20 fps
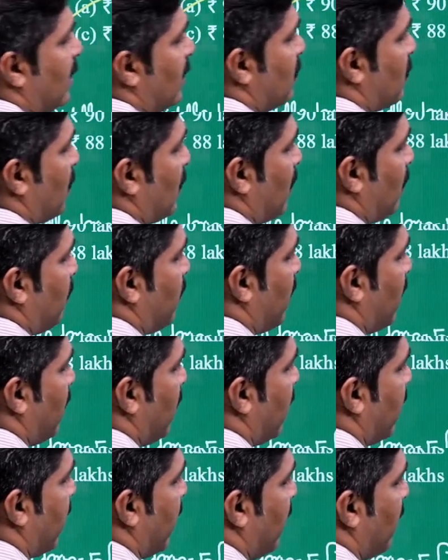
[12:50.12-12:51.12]
is nothing
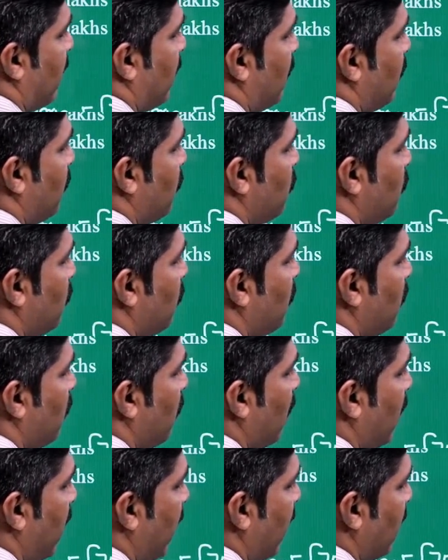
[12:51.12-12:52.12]
but 9
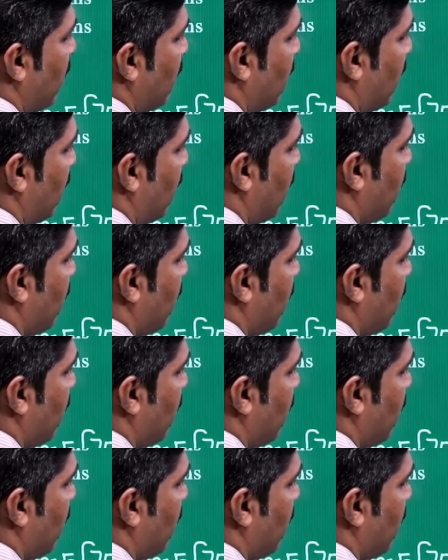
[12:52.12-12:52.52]
into 80.